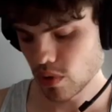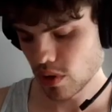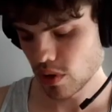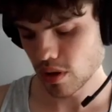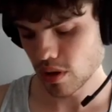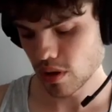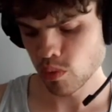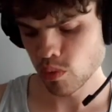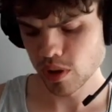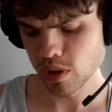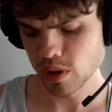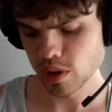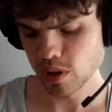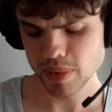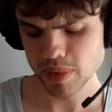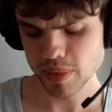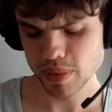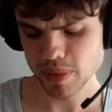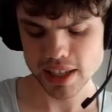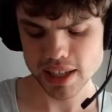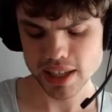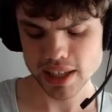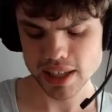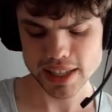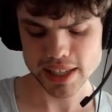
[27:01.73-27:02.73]
it will
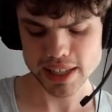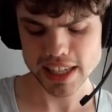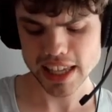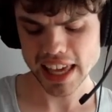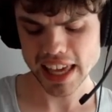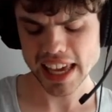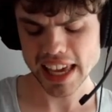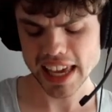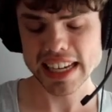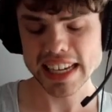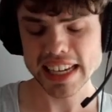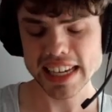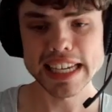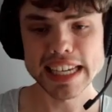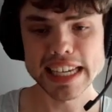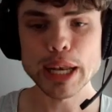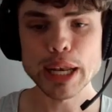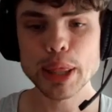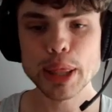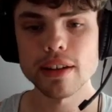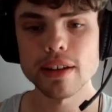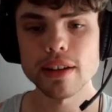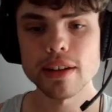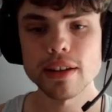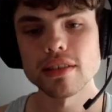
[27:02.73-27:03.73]
be the 18th
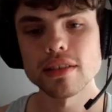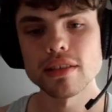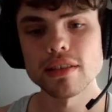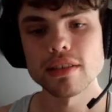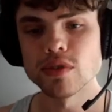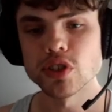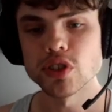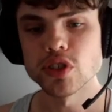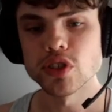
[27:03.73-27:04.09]
of